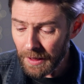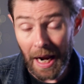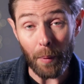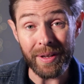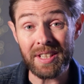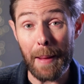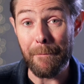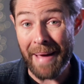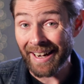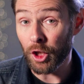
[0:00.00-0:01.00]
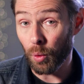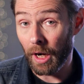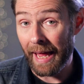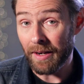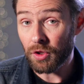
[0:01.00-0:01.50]
Now it's a
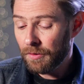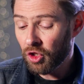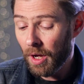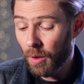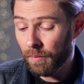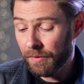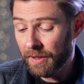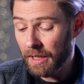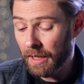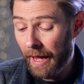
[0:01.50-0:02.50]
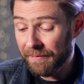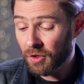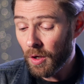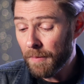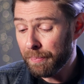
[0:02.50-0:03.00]
manual lens, so the
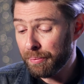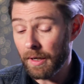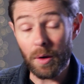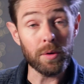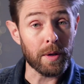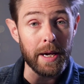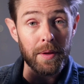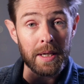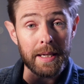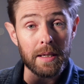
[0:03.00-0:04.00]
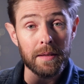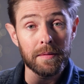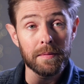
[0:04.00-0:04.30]
f-stop, you can hear the click.